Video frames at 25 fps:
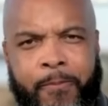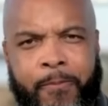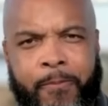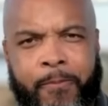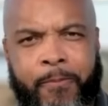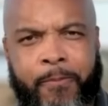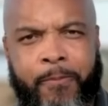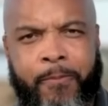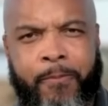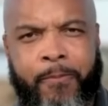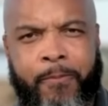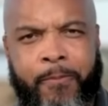
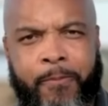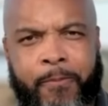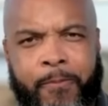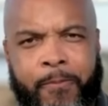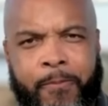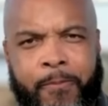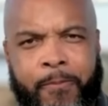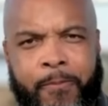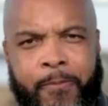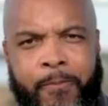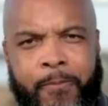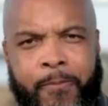
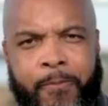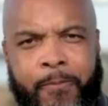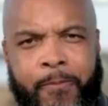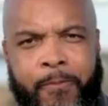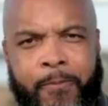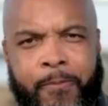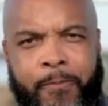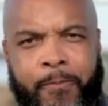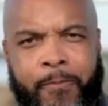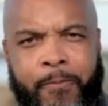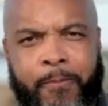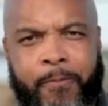
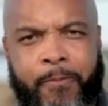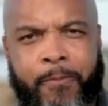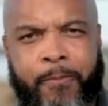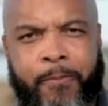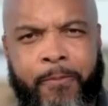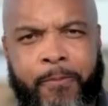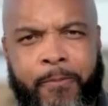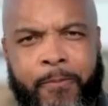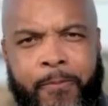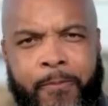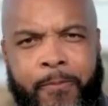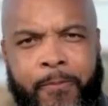
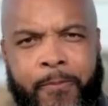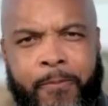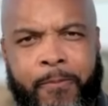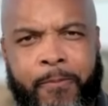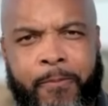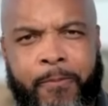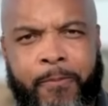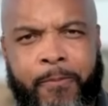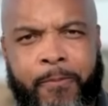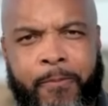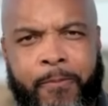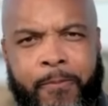
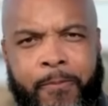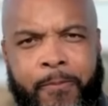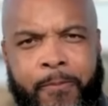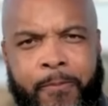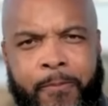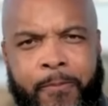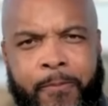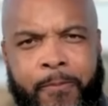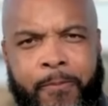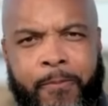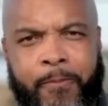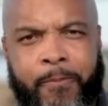
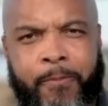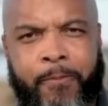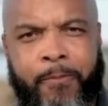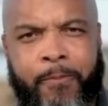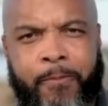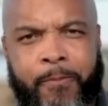The person shown says nothing.